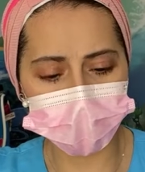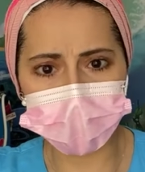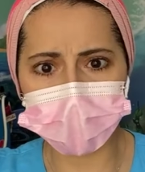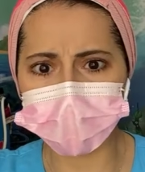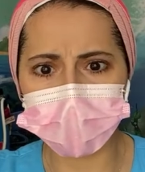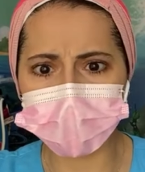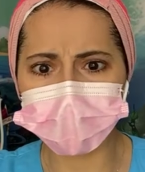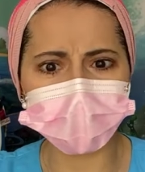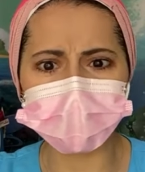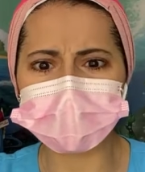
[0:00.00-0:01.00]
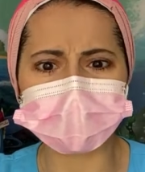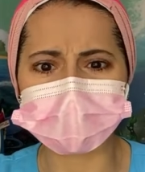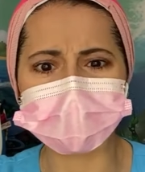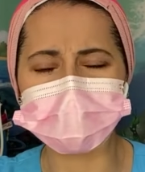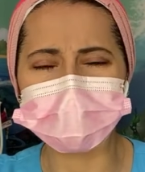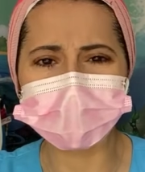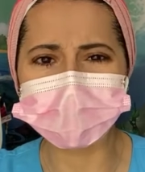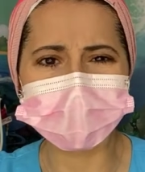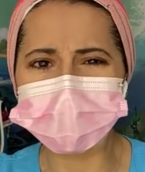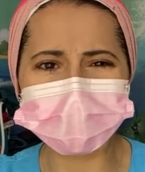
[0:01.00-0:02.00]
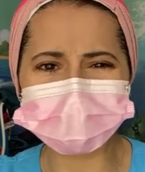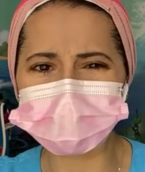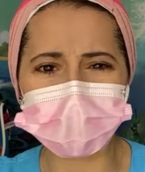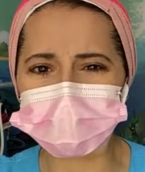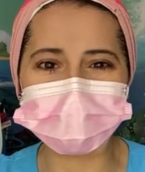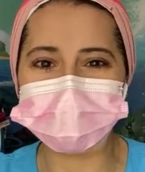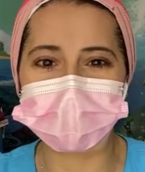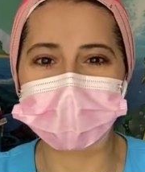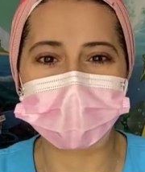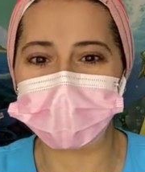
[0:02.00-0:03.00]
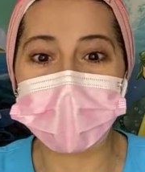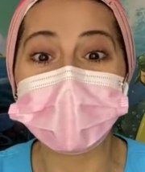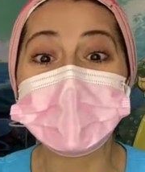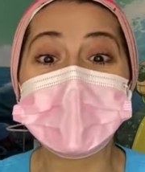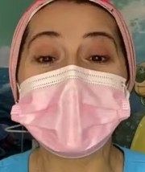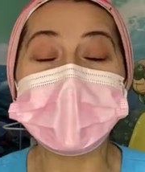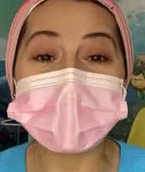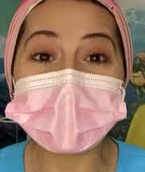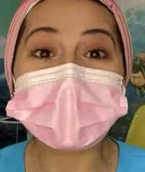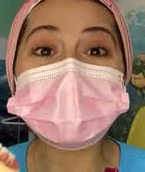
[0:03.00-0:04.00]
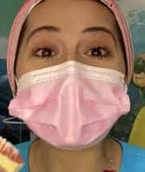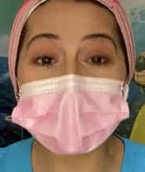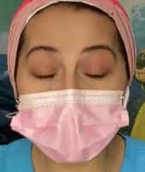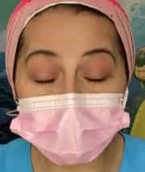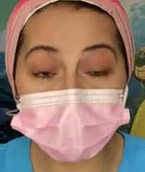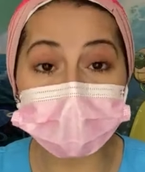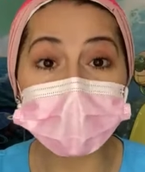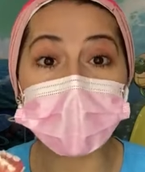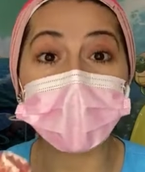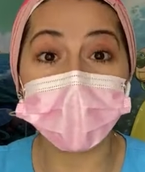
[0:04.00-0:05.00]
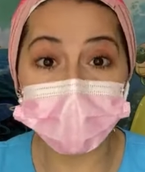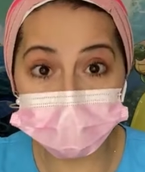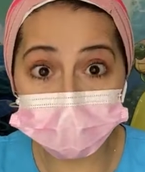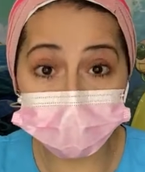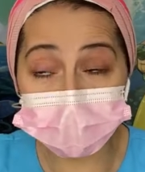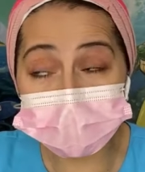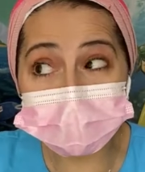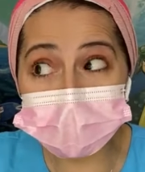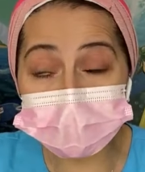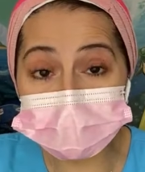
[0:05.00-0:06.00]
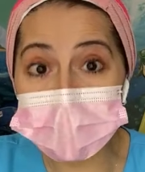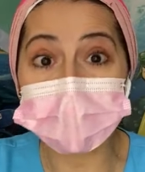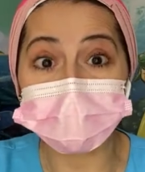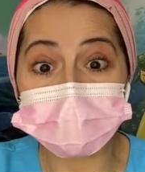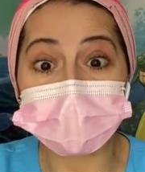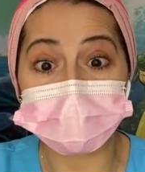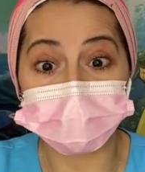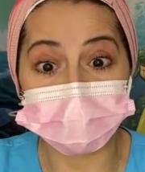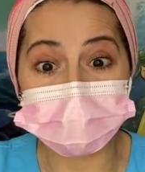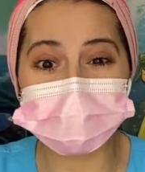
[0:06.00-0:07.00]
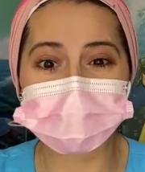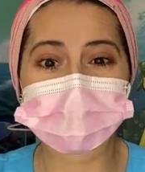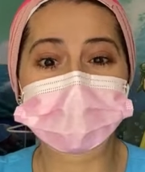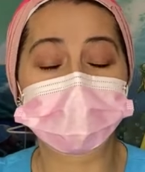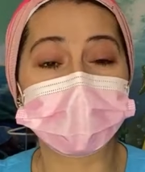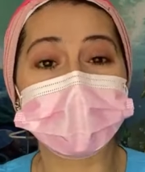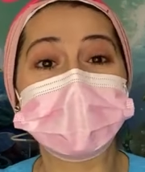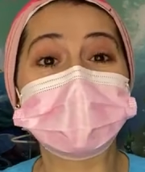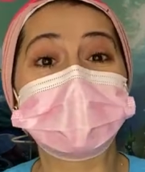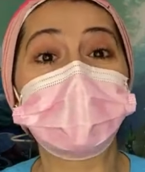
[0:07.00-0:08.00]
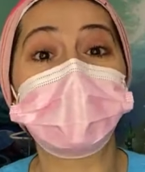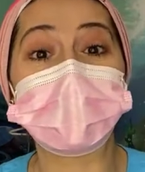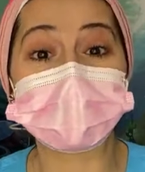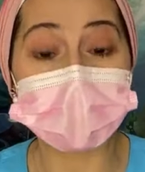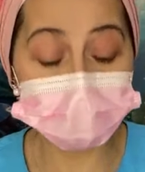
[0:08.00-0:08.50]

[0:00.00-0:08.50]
Okay, and don't listen to him. He doesn't know what he's talking about. It is actually perfect for kids and it's advertised for kids. So it is the best.